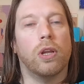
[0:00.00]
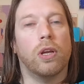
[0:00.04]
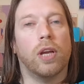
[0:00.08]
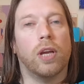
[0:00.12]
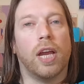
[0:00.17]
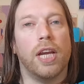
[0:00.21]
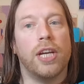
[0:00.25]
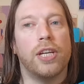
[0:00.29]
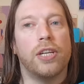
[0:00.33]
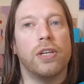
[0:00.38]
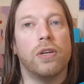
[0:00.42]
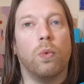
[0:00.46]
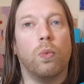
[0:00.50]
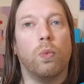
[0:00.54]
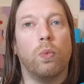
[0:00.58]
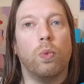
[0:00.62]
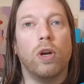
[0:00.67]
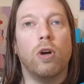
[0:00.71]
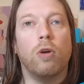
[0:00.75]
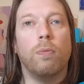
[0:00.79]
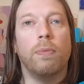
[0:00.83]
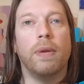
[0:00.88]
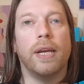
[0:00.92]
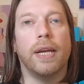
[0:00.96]
location
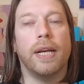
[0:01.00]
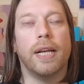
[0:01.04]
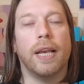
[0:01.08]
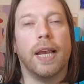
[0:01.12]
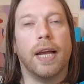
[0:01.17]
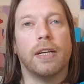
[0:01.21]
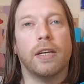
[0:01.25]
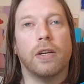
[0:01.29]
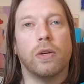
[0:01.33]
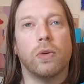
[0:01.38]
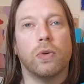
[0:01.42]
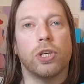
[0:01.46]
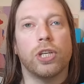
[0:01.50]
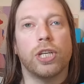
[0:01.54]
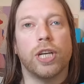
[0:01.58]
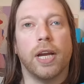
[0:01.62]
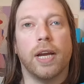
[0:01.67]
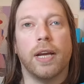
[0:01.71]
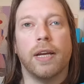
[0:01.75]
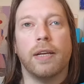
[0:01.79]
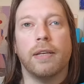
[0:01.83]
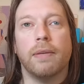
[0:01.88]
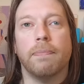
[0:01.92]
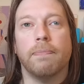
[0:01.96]
will be collected or
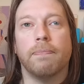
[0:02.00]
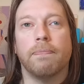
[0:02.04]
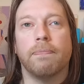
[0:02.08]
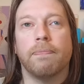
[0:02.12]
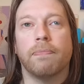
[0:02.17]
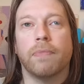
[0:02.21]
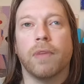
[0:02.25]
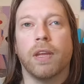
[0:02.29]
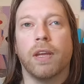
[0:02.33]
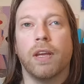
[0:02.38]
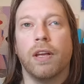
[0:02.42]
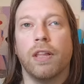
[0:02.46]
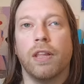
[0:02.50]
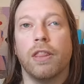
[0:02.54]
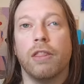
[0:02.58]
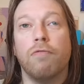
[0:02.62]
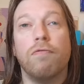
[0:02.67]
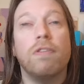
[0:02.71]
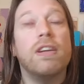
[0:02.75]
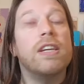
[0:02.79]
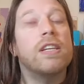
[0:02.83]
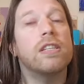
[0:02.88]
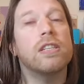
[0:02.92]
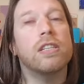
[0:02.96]
shared.
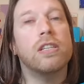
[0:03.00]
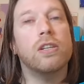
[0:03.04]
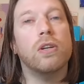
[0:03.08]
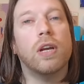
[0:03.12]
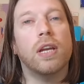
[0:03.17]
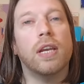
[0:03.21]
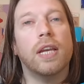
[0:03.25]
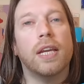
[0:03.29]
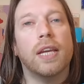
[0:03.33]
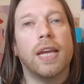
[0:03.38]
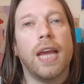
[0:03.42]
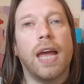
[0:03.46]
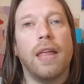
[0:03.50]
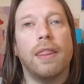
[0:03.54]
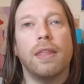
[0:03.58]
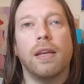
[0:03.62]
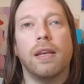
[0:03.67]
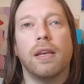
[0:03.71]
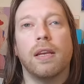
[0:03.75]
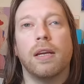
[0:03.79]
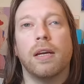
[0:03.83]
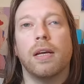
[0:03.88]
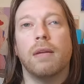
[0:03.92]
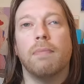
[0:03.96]
The reasons you're going to get the
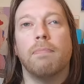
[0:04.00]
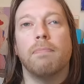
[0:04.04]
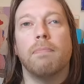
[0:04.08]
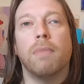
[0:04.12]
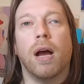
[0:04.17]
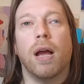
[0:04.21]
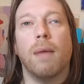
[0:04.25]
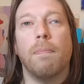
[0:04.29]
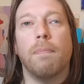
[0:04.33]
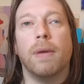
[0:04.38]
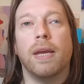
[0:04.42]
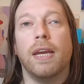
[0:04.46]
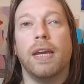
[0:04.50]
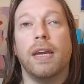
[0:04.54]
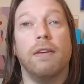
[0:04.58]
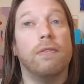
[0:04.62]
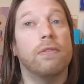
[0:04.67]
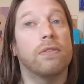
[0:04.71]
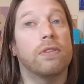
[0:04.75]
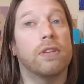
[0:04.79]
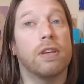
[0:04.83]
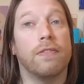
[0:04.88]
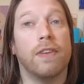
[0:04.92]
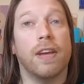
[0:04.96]
alert might be
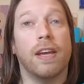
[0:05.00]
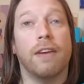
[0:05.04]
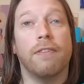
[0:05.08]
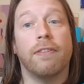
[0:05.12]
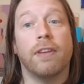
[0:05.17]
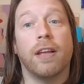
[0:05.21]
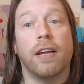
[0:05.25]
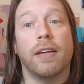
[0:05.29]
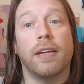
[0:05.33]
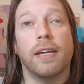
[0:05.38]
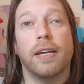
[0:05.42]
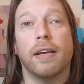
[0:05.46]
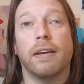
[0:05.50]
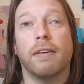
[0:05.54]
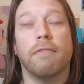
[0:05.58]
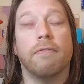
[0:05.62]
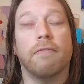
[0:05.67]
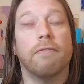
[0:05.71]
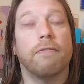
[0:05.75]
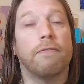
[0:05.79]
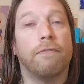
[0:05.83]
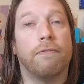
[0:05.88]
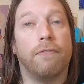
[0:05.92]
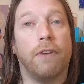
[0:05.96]
severe flooding,
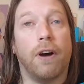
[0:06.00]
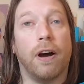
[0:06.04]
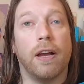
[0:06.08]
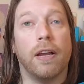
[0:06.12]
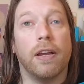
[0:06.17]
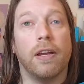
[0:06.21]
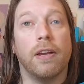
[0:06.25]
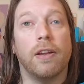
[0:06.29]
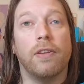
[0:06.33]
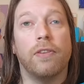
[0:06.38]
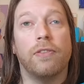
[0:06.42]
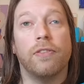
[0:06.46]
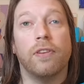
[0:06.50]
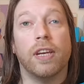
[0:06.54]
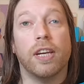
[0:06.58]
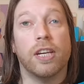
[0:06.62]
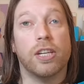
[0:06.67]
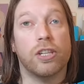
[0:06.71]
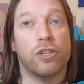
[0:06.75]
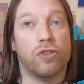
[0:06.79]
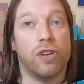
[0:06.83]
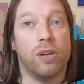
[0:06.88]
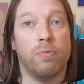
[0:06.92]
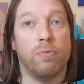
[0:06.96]
fires,
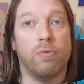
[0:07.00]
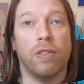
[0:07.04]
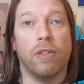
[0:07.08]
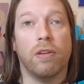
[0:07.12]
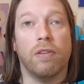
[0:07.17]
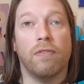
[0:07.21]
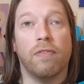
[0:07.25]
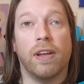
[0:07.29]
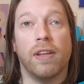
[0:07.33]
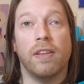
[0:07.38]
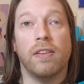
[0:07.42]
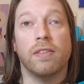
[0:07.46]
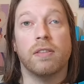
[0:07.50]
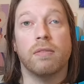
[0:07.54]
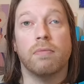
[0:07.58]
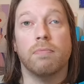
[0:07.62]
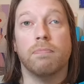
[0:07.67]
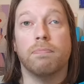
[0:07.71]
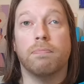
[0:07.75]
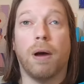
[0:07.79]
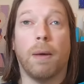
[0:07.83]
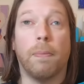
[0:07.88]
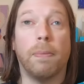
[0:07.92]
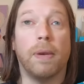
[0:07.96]
extreme weather events,
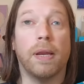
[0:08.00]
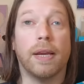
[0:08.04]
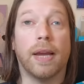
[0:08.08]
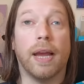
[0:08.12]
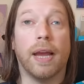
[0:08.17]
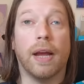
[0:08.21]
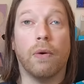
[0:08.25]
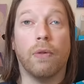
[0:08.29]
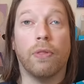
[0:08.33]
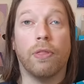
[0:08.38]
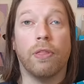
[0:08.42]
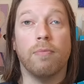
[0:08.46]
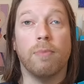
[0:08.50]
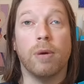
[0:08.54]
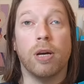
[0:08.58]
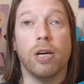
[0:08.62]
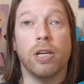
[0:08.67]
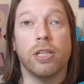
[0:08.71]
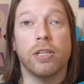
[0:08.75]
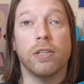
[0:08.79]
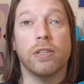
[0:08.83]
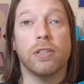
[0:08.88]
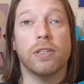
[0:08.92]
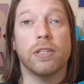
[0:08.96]
public health
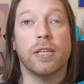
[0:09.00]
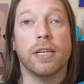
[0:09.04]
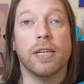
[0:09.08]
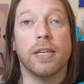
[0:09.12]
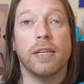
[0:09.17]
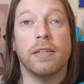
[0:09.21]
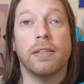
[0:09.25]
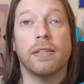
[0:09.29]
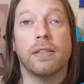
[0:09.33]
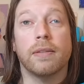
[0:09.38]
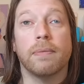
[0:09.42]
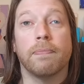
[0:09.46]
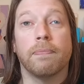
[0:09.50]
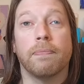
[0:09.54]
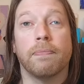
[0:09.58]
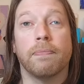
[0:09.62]
emergencies.